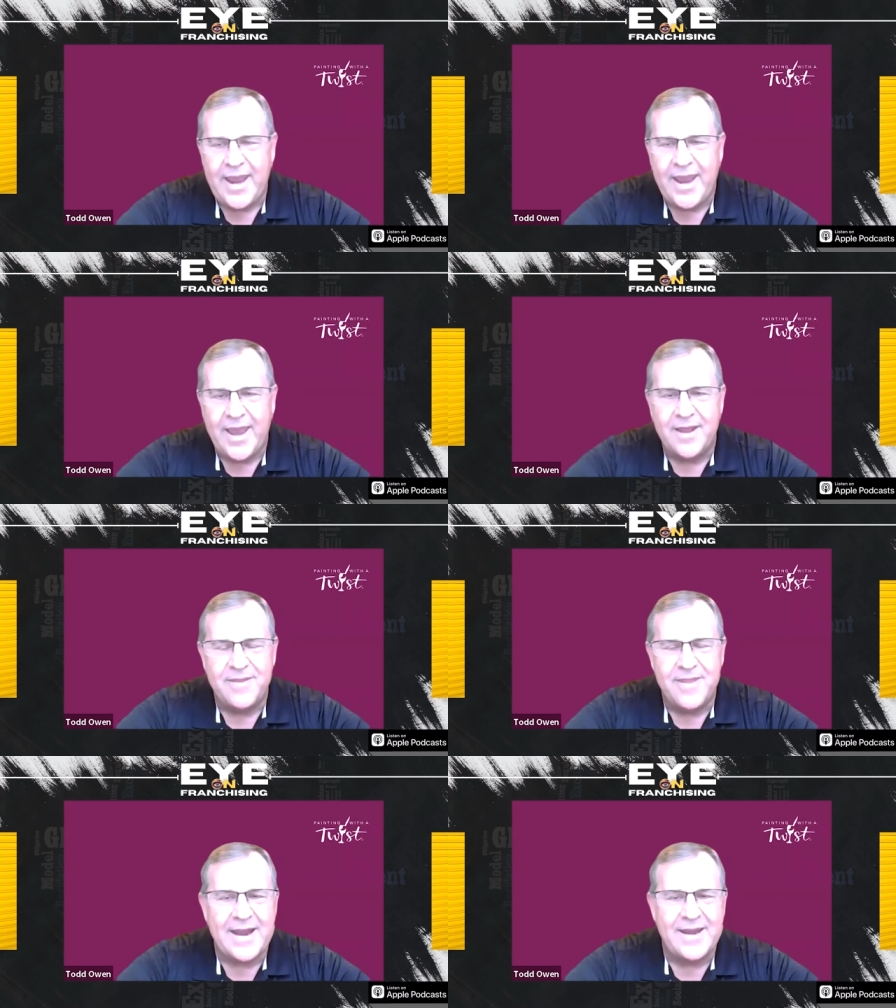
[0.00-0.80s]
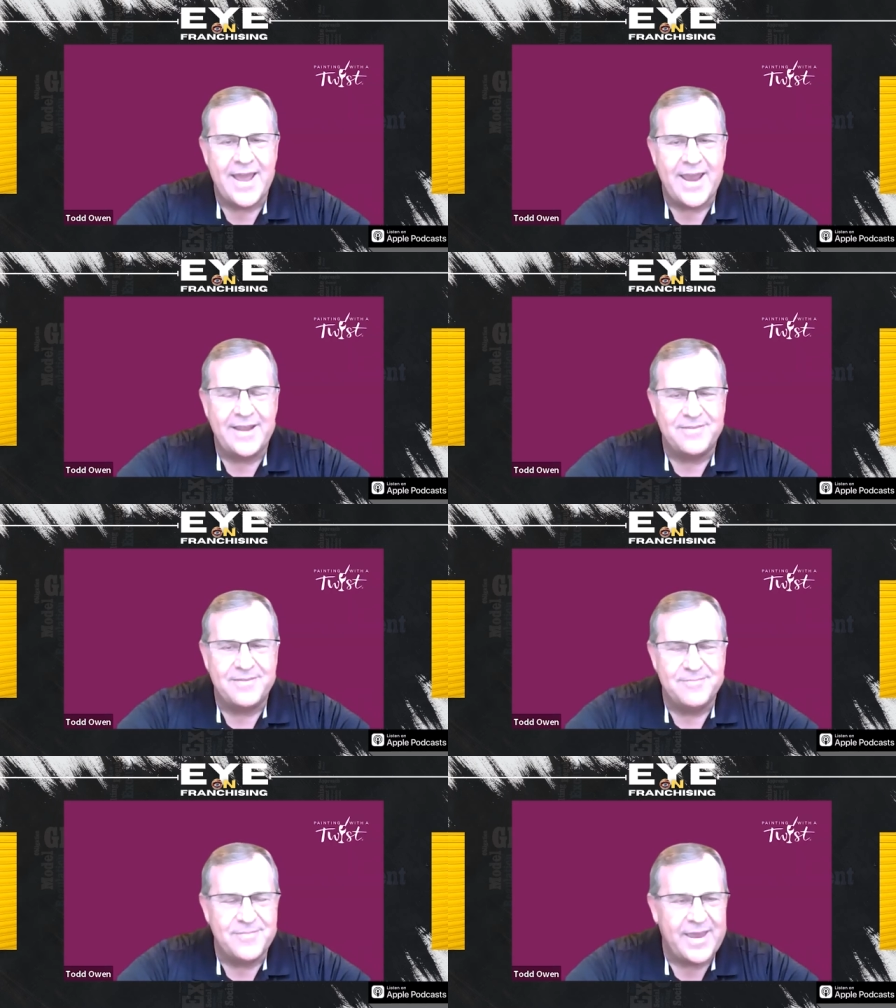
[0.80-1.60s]
And that night
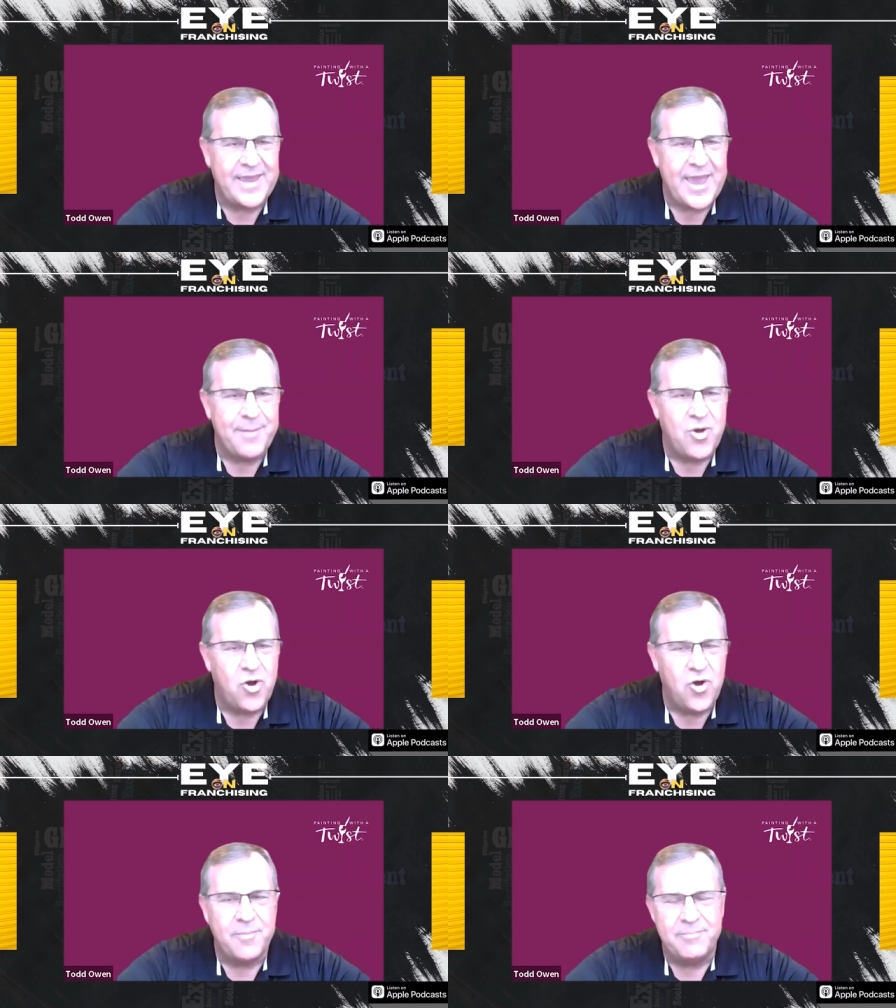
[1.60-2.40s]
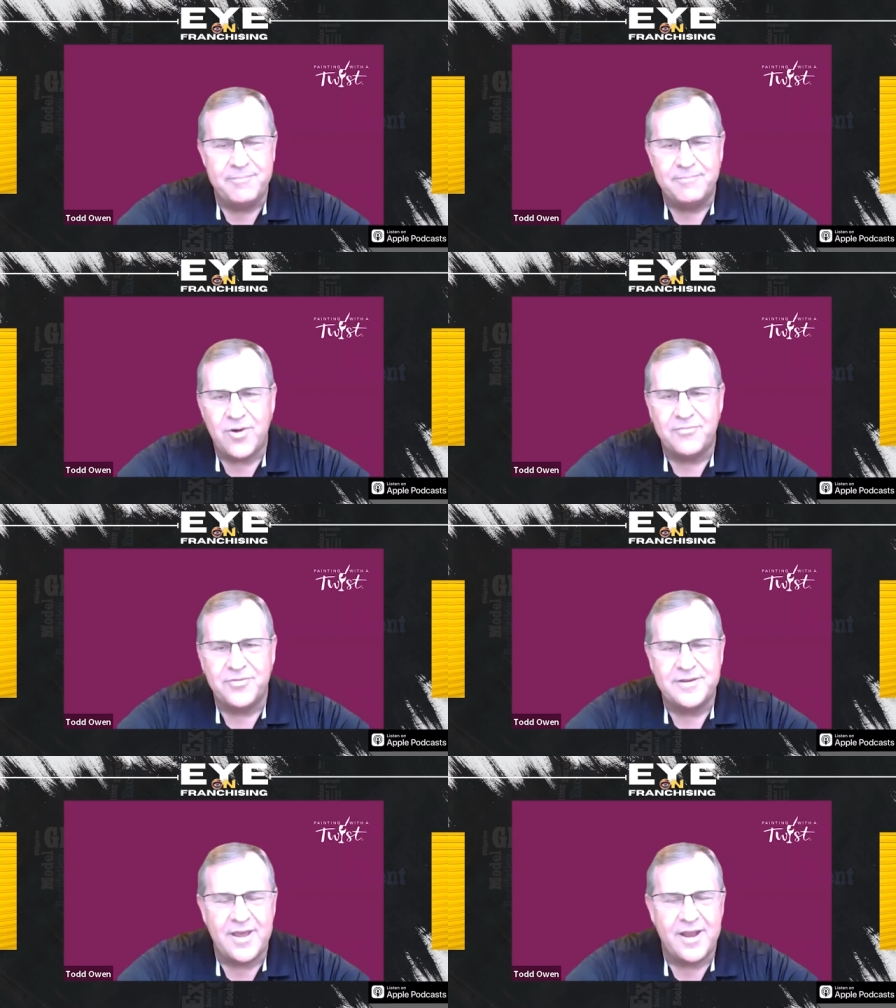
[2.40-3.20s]
they came home
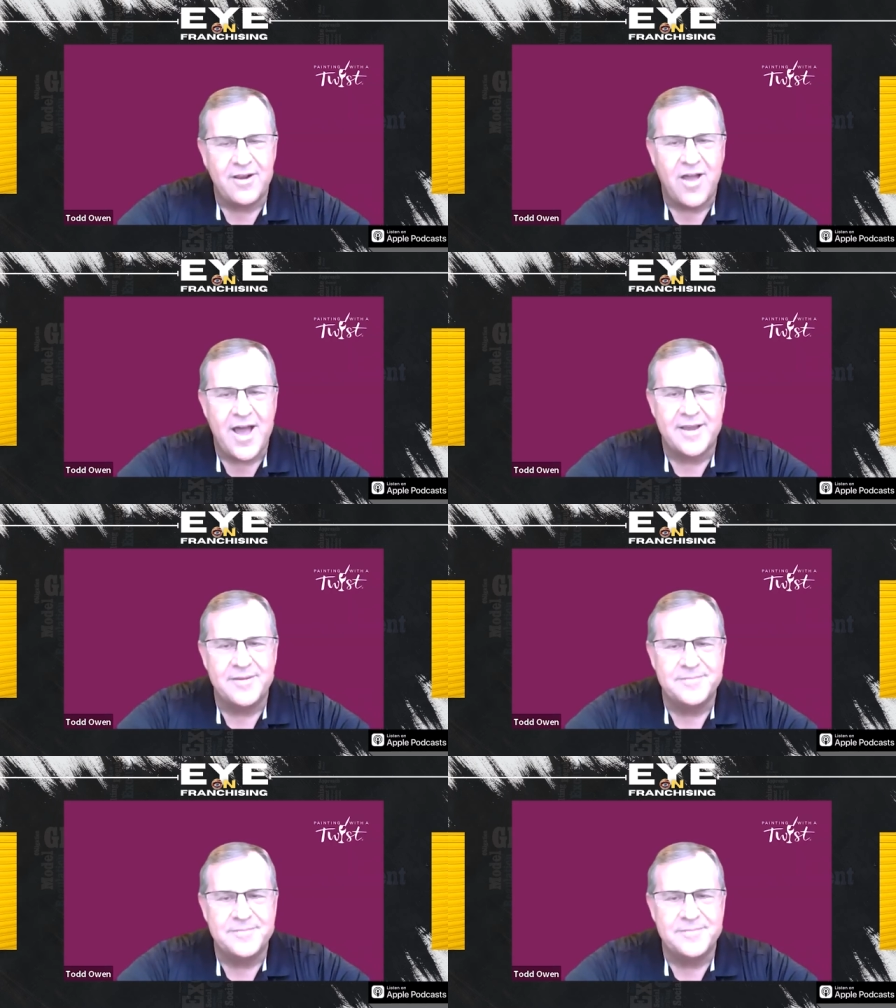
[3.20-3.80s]
roughly ten o'clock,